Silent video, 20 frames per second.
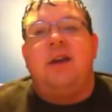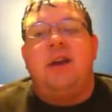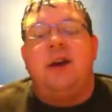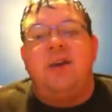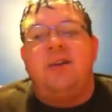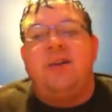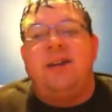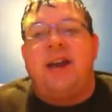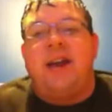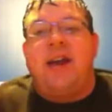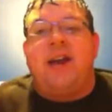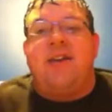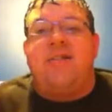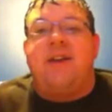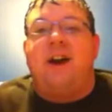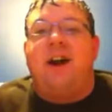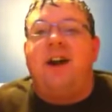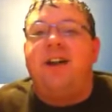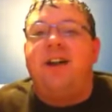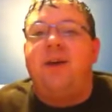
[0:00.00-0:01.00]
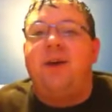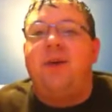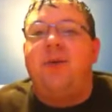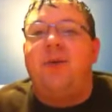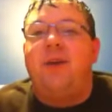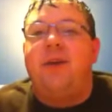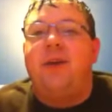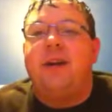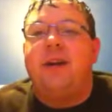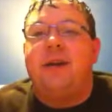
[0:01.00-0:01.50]
okay, I've got to go to
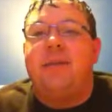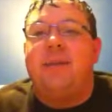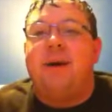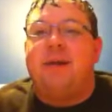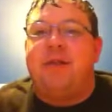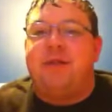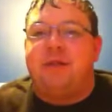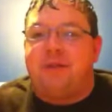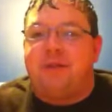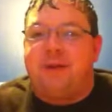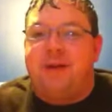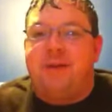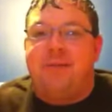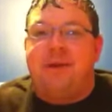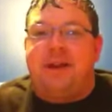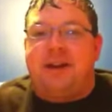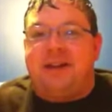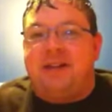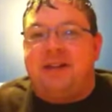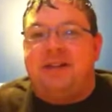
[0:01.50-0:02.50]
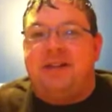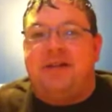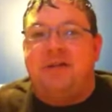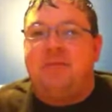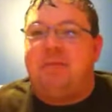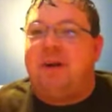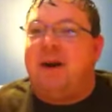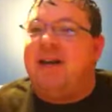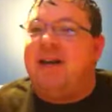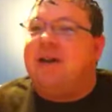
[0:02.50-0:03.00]
work in about 30 minutes,
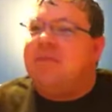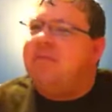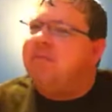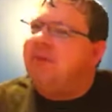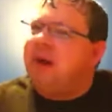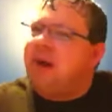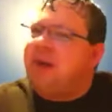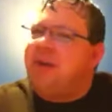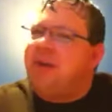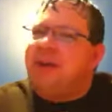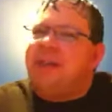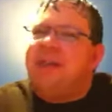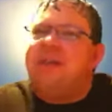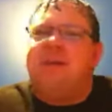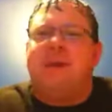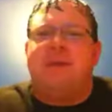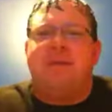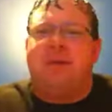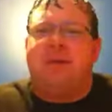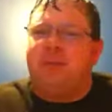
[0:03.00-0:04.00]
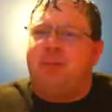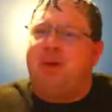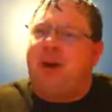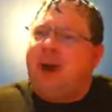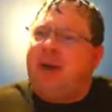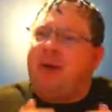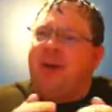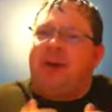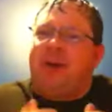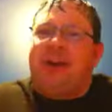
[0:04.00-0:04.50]
but priorities, people,
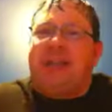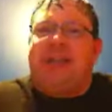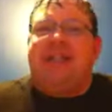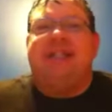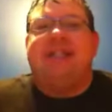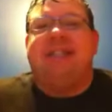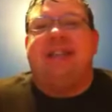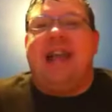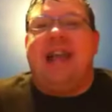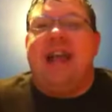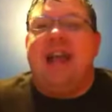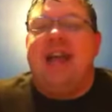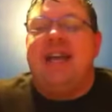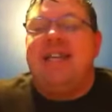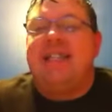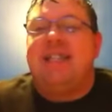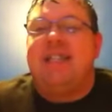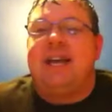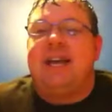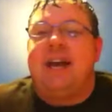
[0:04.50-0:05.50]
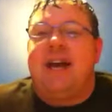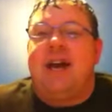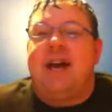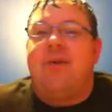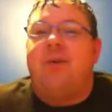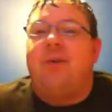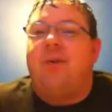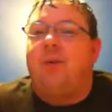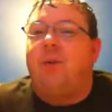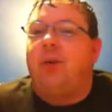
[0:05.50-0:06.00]
priorities. And
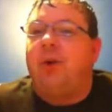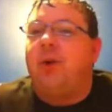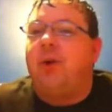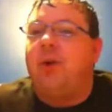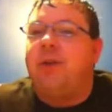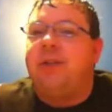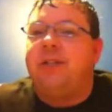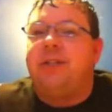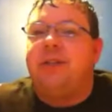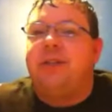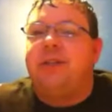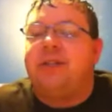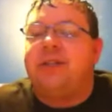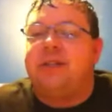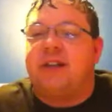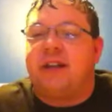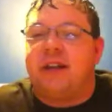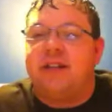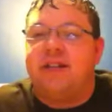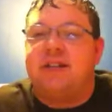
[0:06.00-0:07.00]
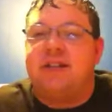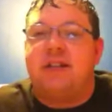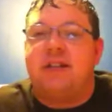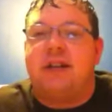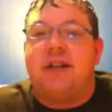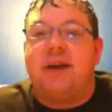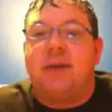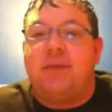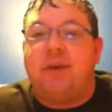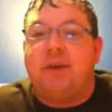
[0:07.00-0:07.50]
uh, we're going to discuss
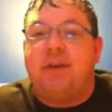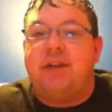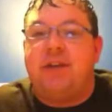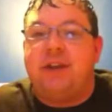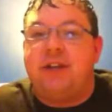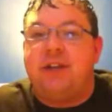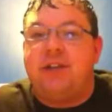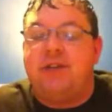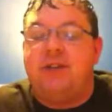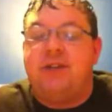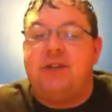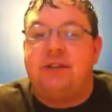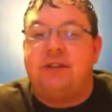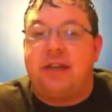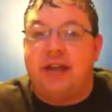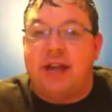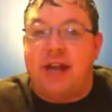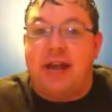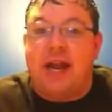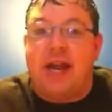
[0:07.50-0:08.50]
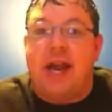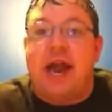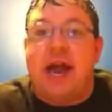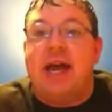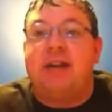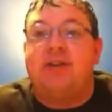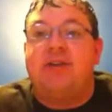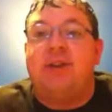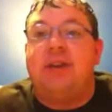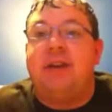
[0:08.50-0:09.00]
a couple of things today.
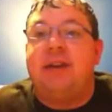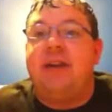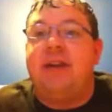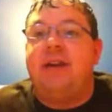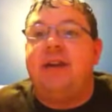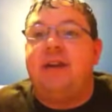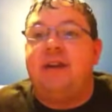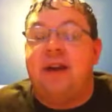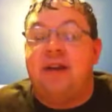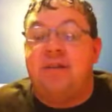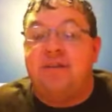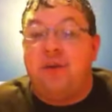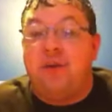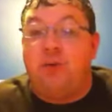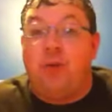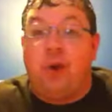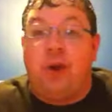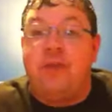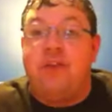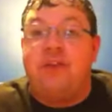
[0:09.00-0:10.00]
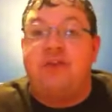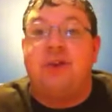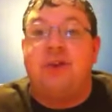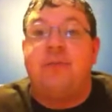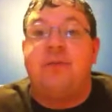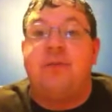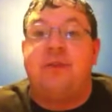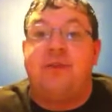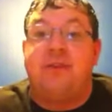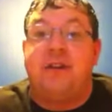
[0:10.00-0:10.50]
Actually, if you read the
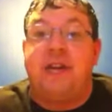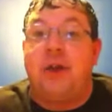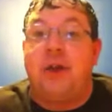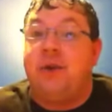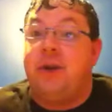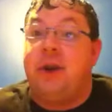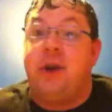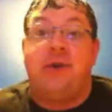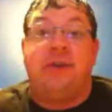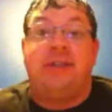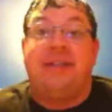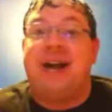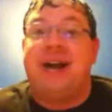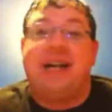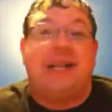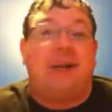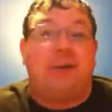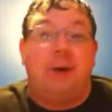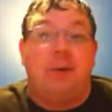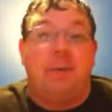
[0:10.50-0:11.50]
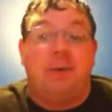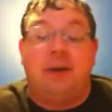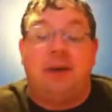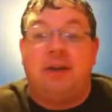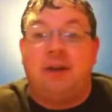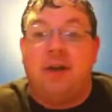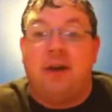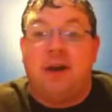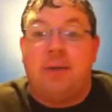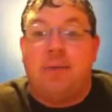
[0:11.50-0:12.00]
description of the video, you know exactly what I'm going to
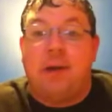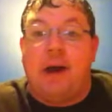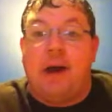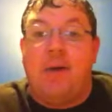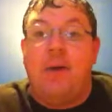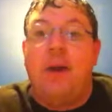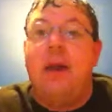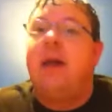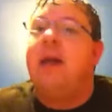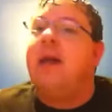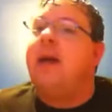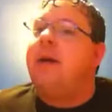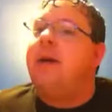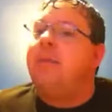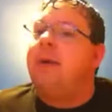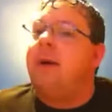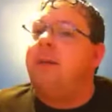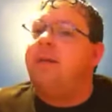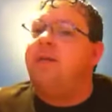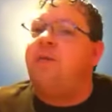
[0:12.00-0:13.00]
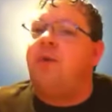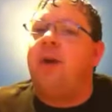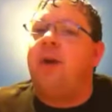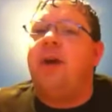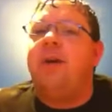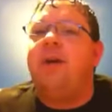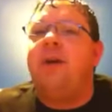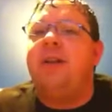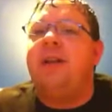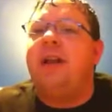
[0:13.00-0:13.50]
talk about. But before I
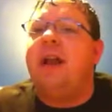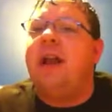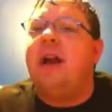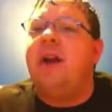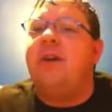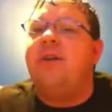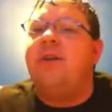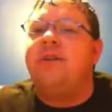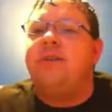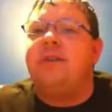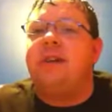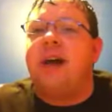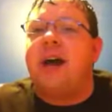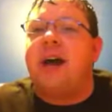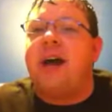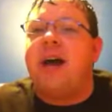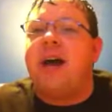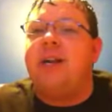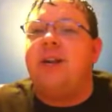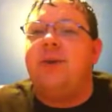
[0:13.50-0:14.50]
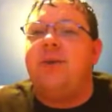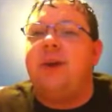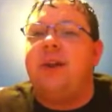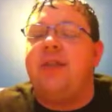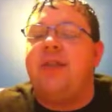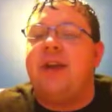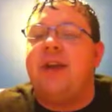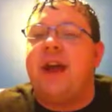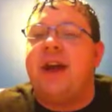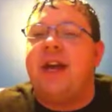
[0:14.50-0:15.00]
do anything else, uh, I do want
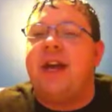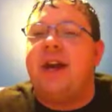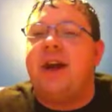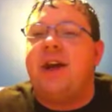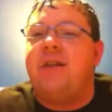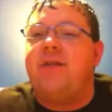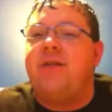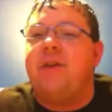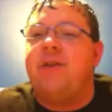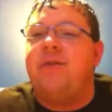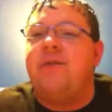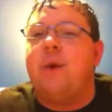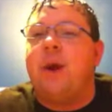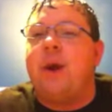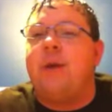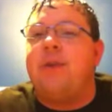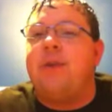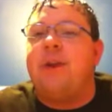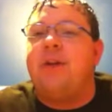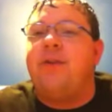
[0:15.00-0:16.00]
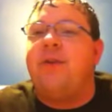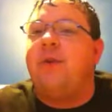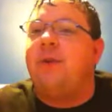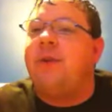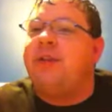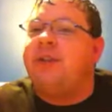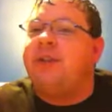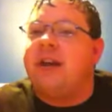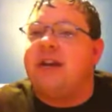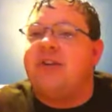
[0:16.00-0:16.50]
to thank uh, those of you out there that
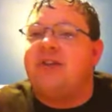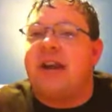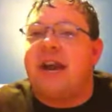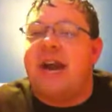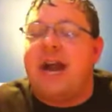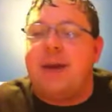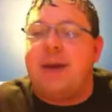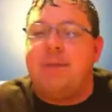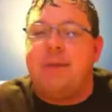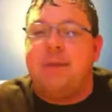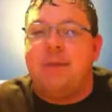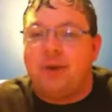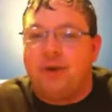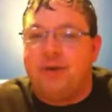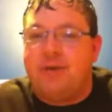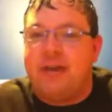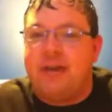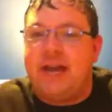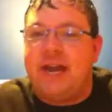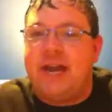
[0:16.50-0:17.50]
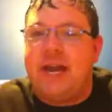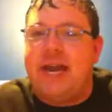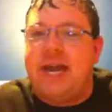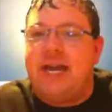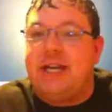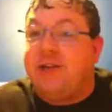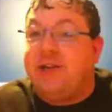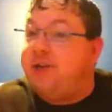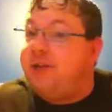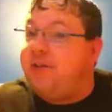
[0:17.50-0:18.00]
wished AJ a happy
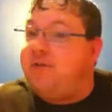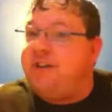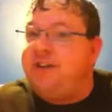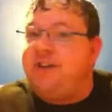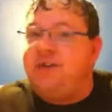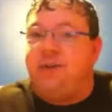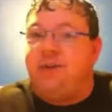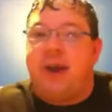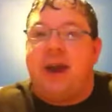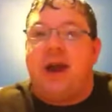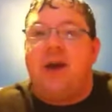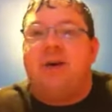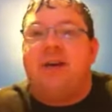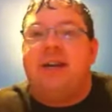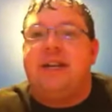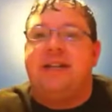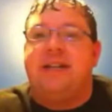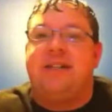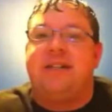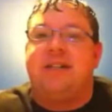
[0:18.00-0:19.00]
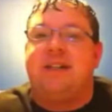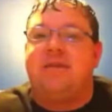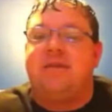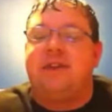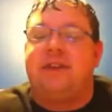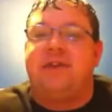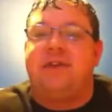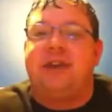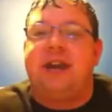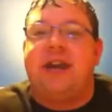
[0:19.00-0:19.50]
birthday. You're official now. It is
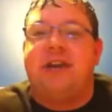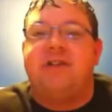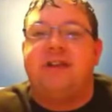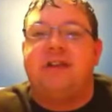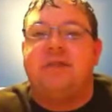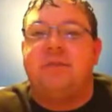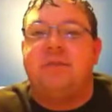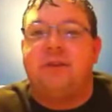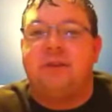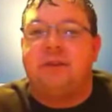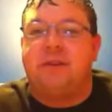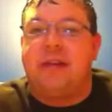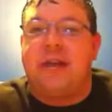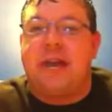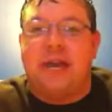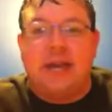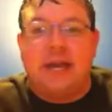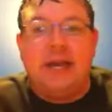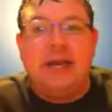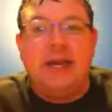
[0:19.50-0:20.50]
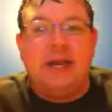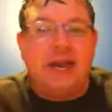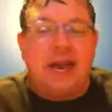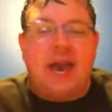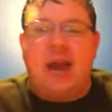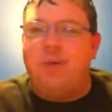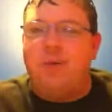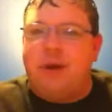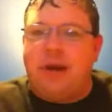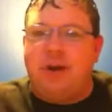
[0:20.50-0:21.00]
officially AJ's birthday.
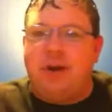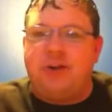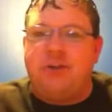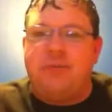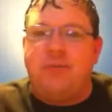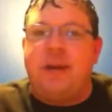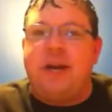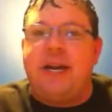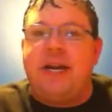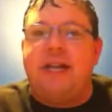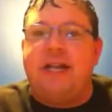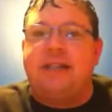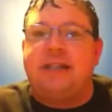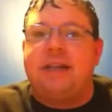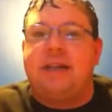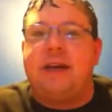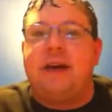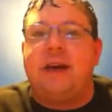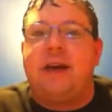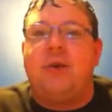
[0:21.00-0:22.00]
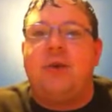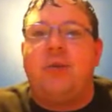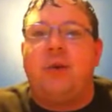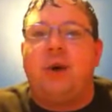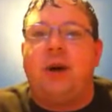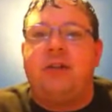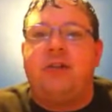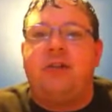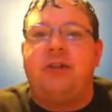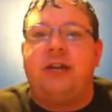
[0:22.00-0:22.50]
And we are spending it tonight
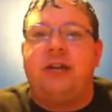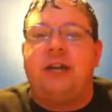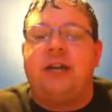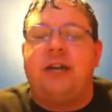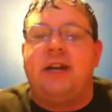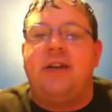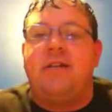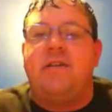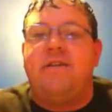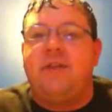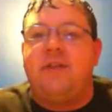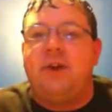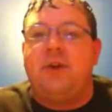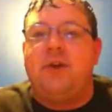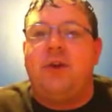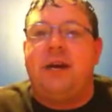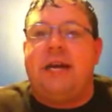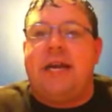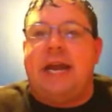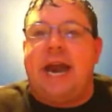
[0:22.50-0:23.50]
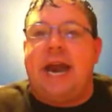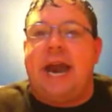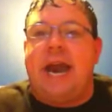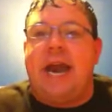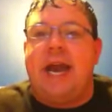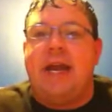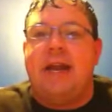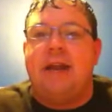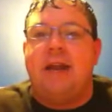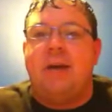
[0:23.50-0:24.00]
watching Fury
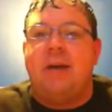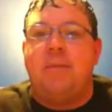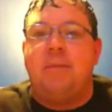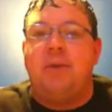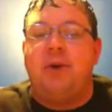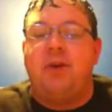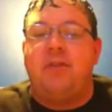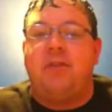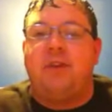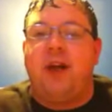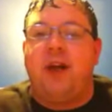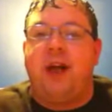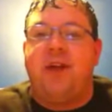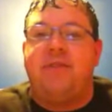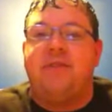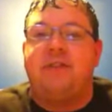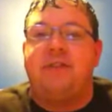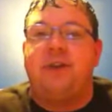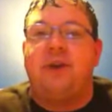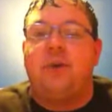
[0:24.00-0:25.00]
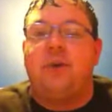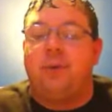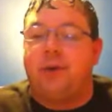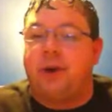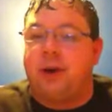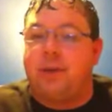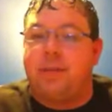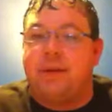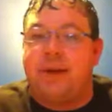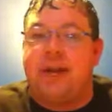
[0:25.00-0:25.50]
and Book of Life. So we're
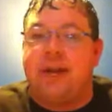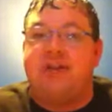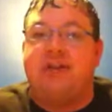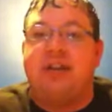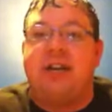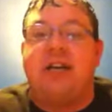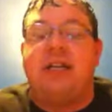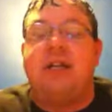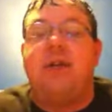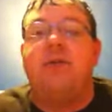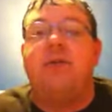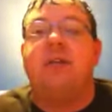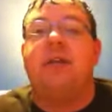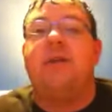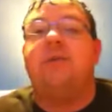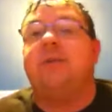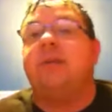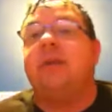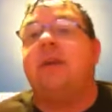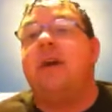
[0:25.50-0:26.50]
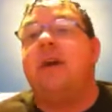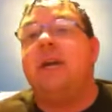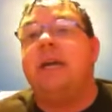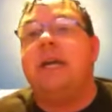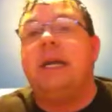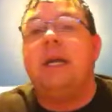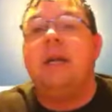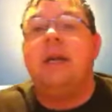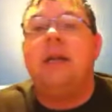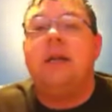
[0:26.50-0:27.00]
going to be uh, checking those out tonight